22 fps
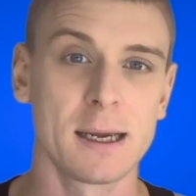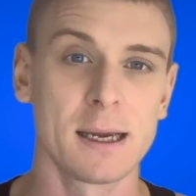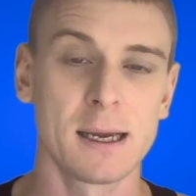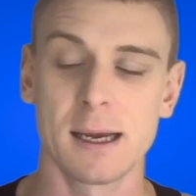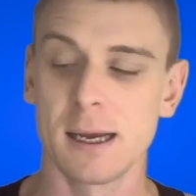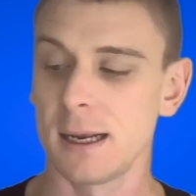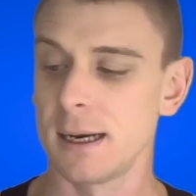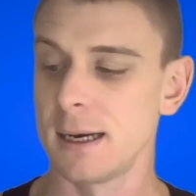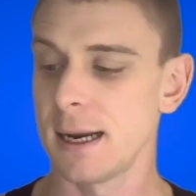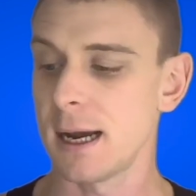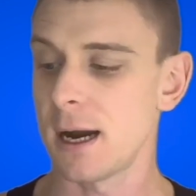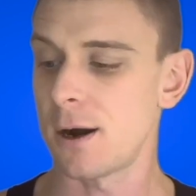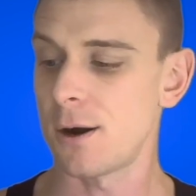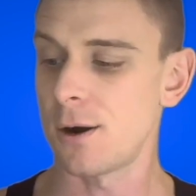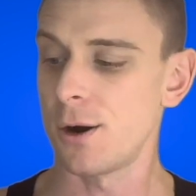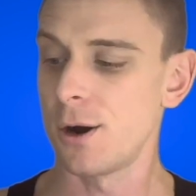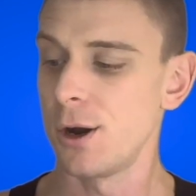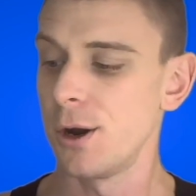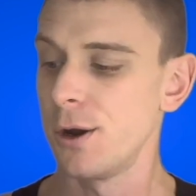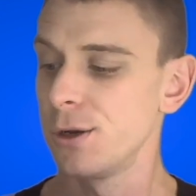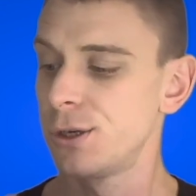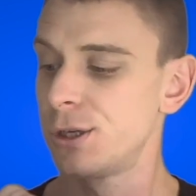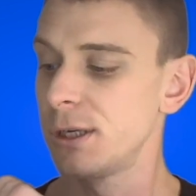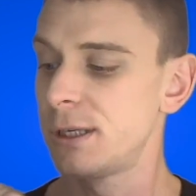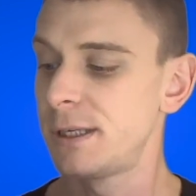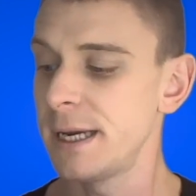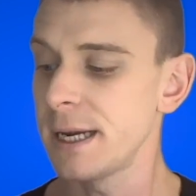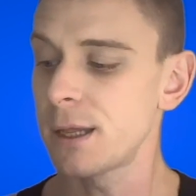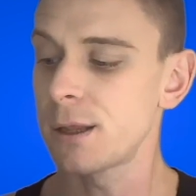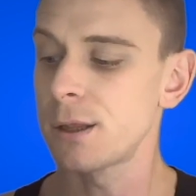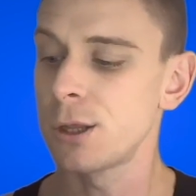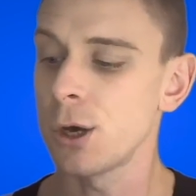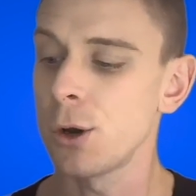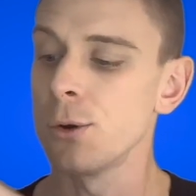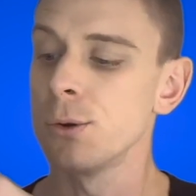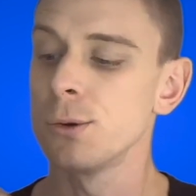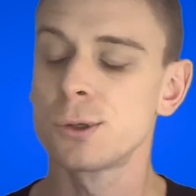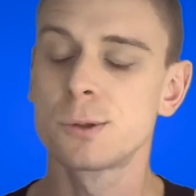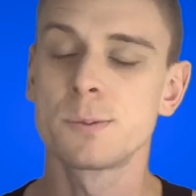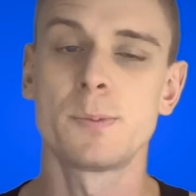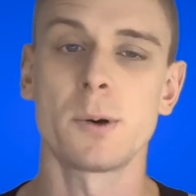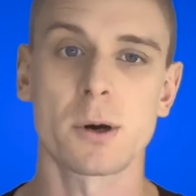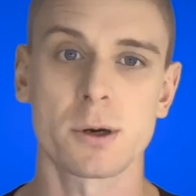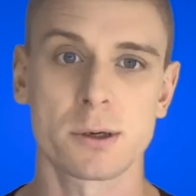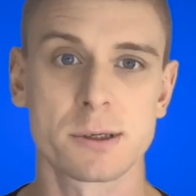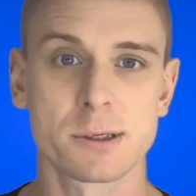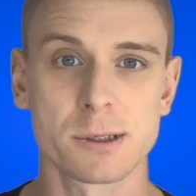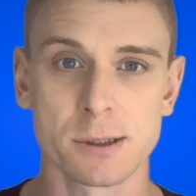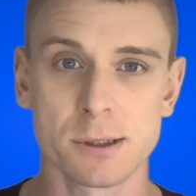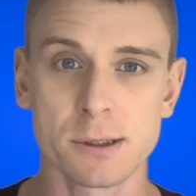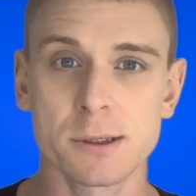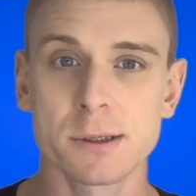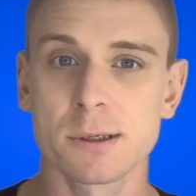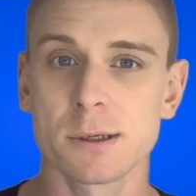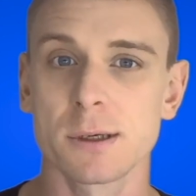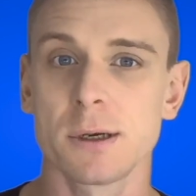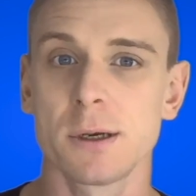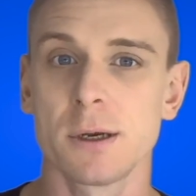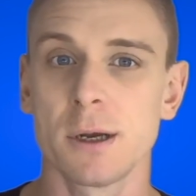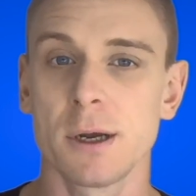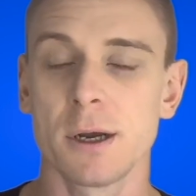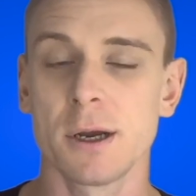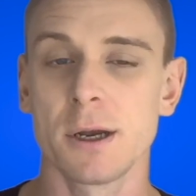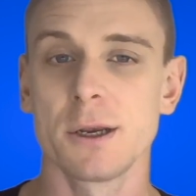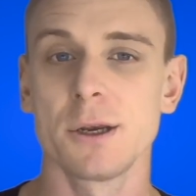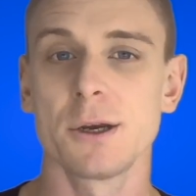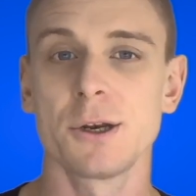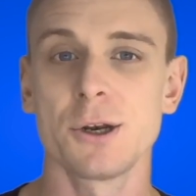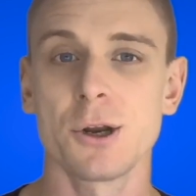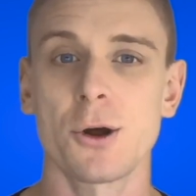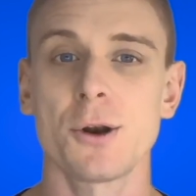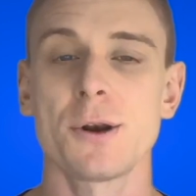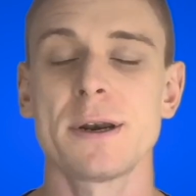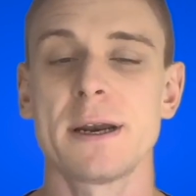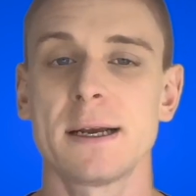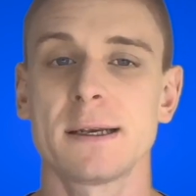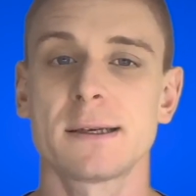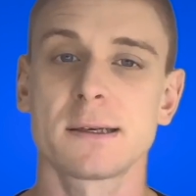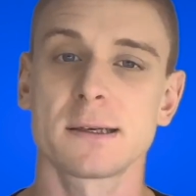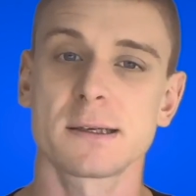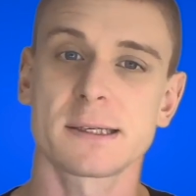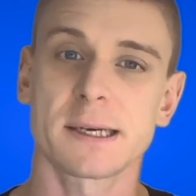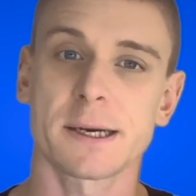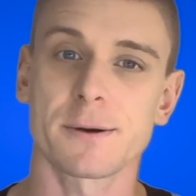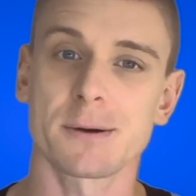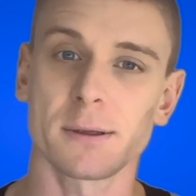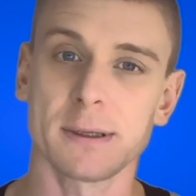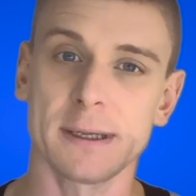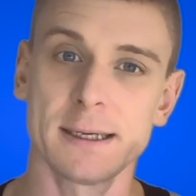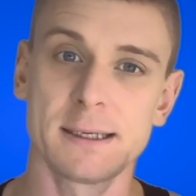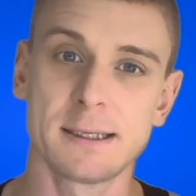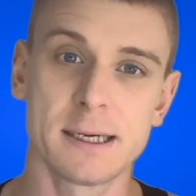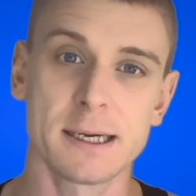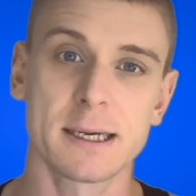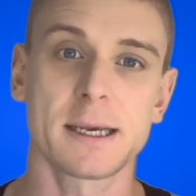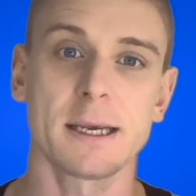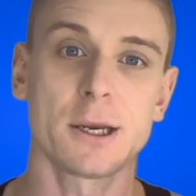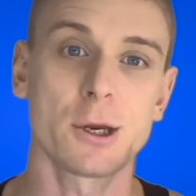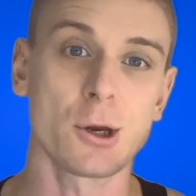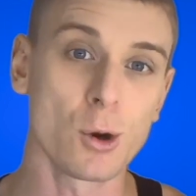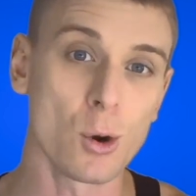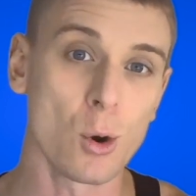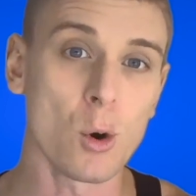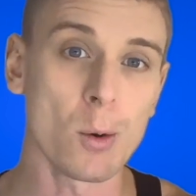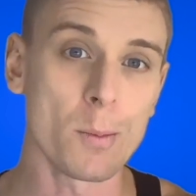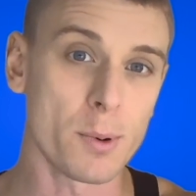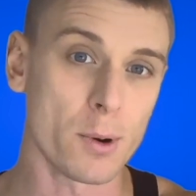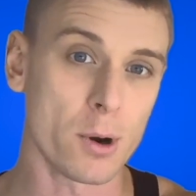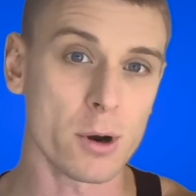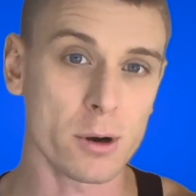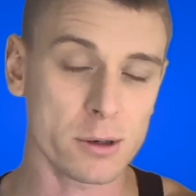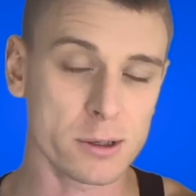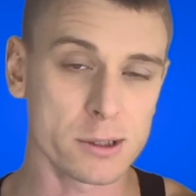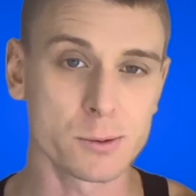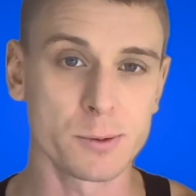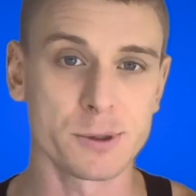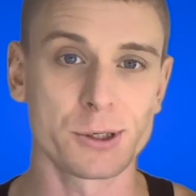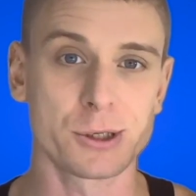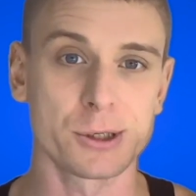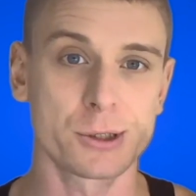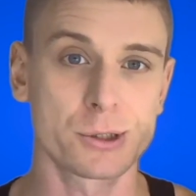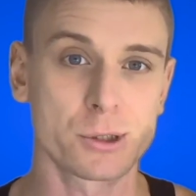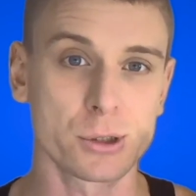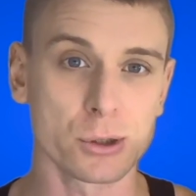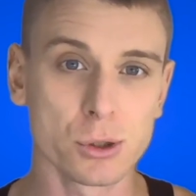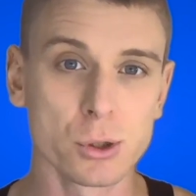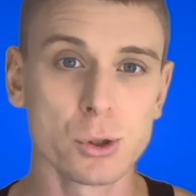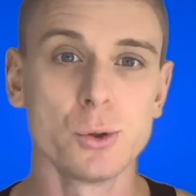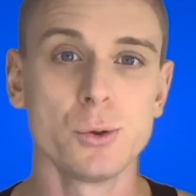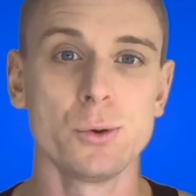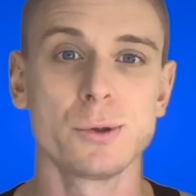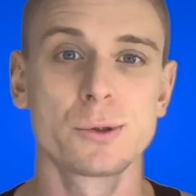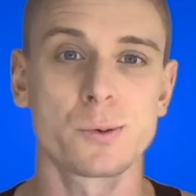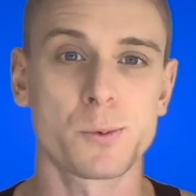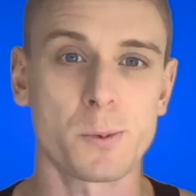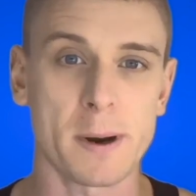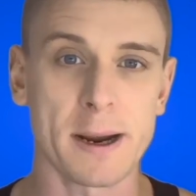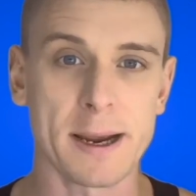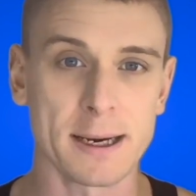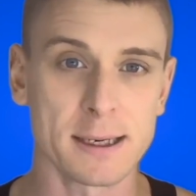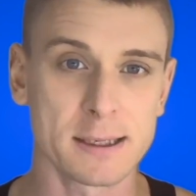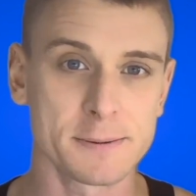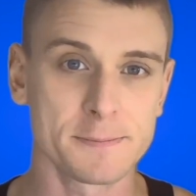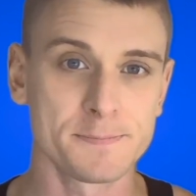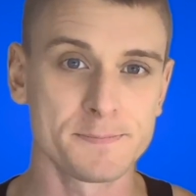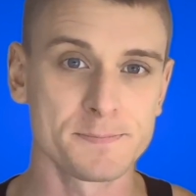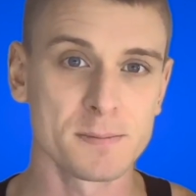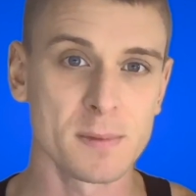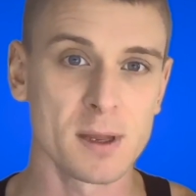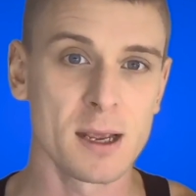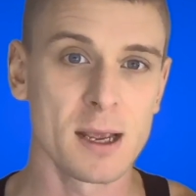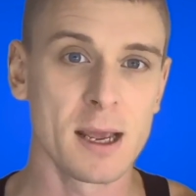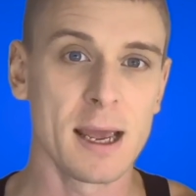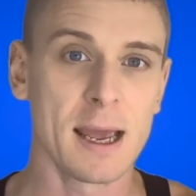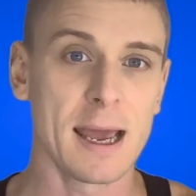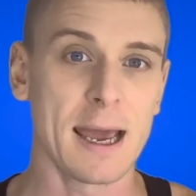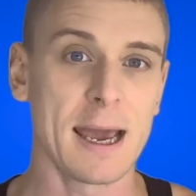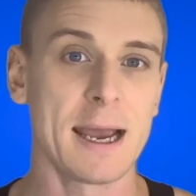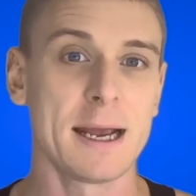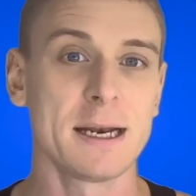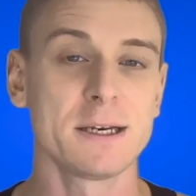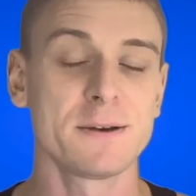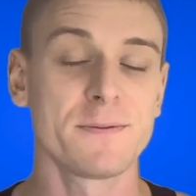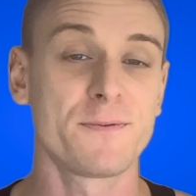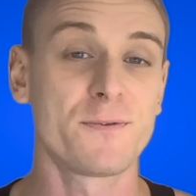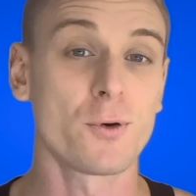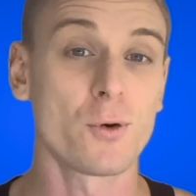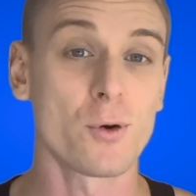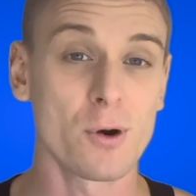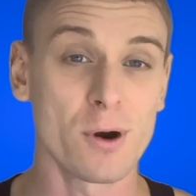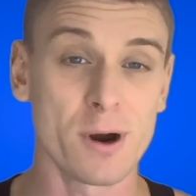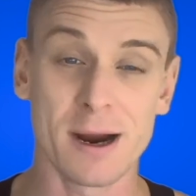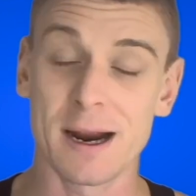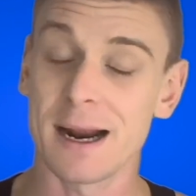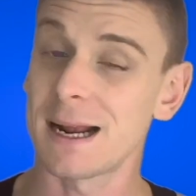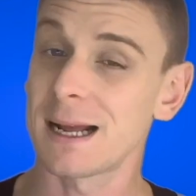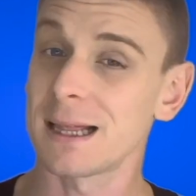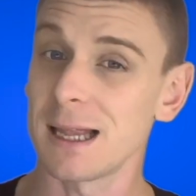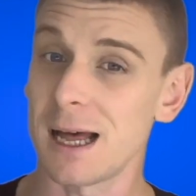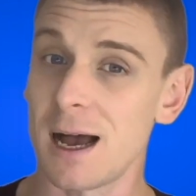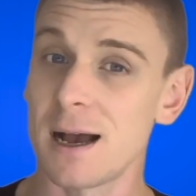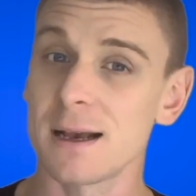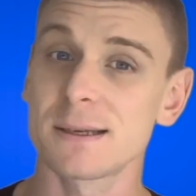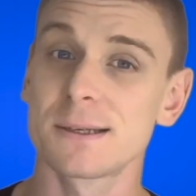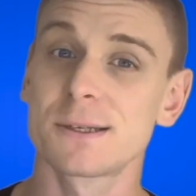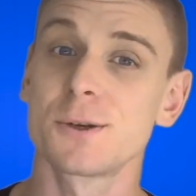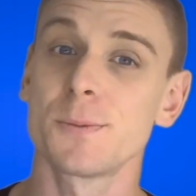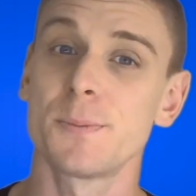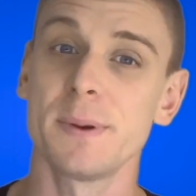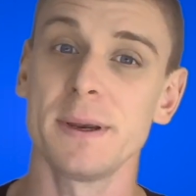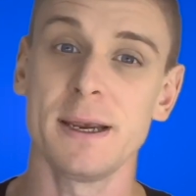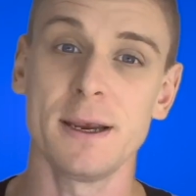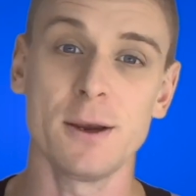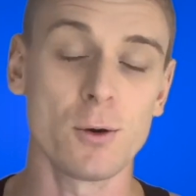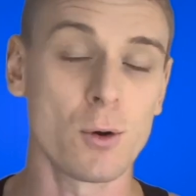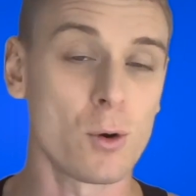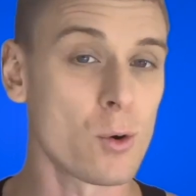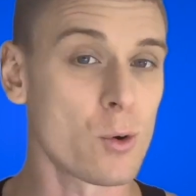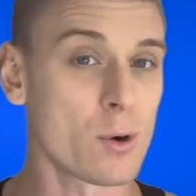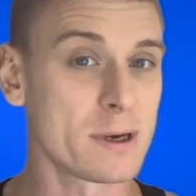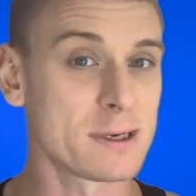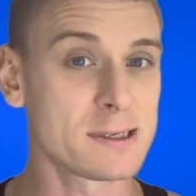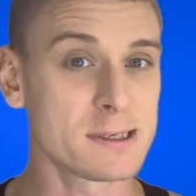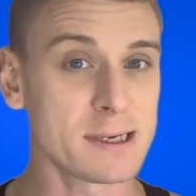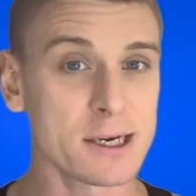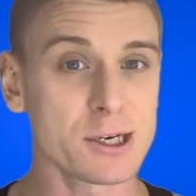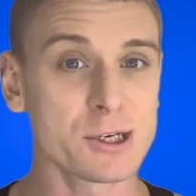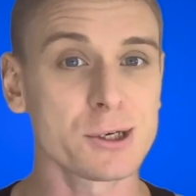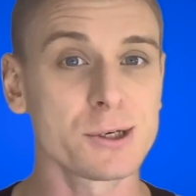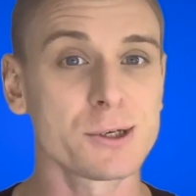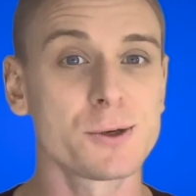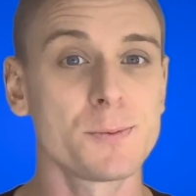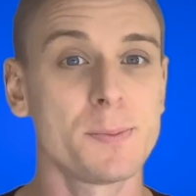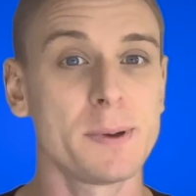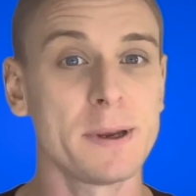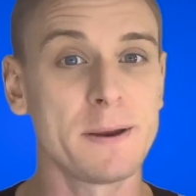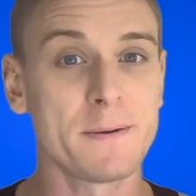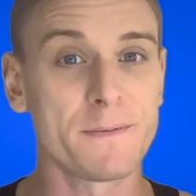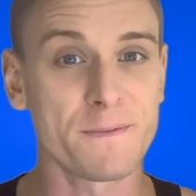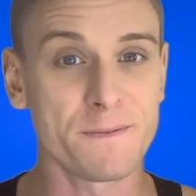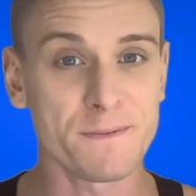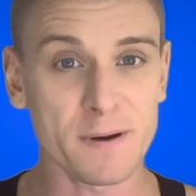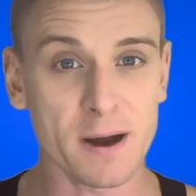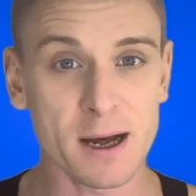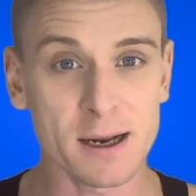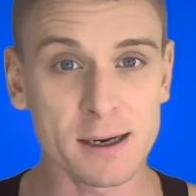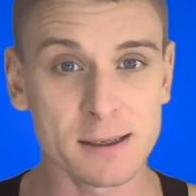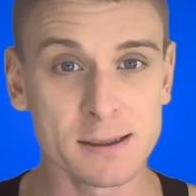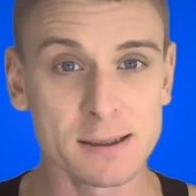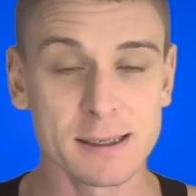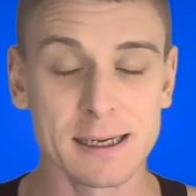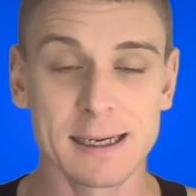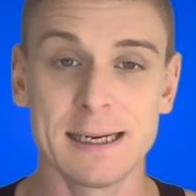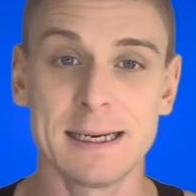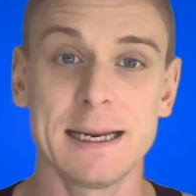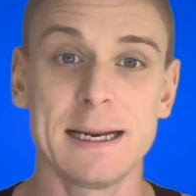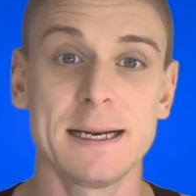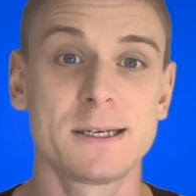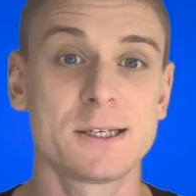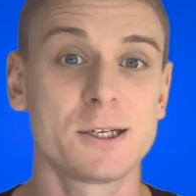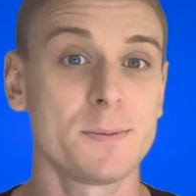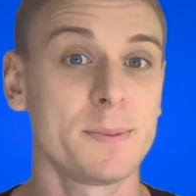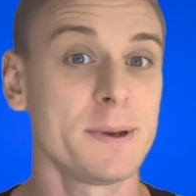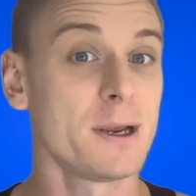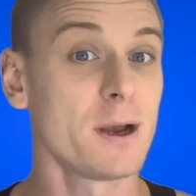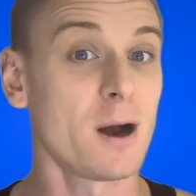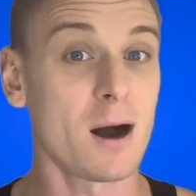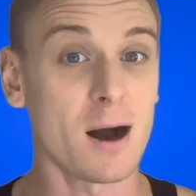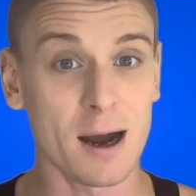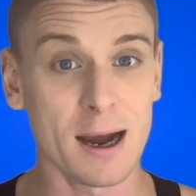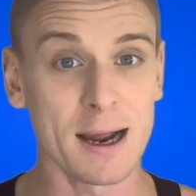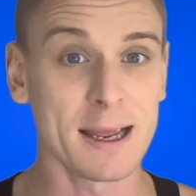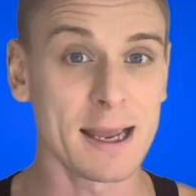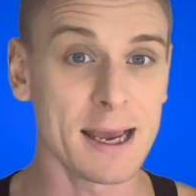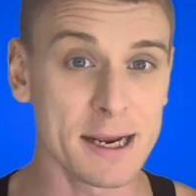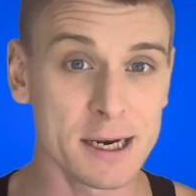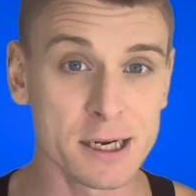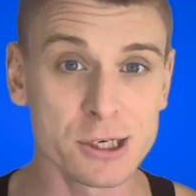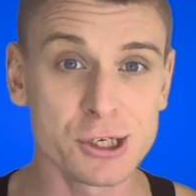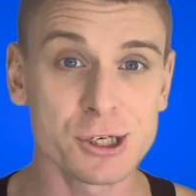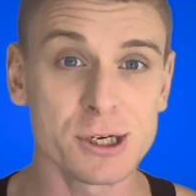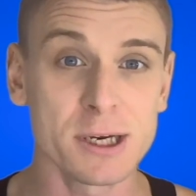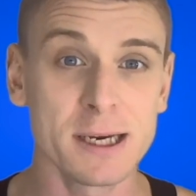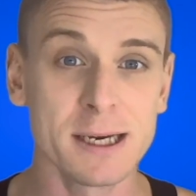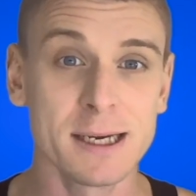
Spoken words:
Now, to tick those boxes, you're not necessarily ticking your box, which is to lose weight. And for a class to be, or a session to be fun, it needs to be high energy,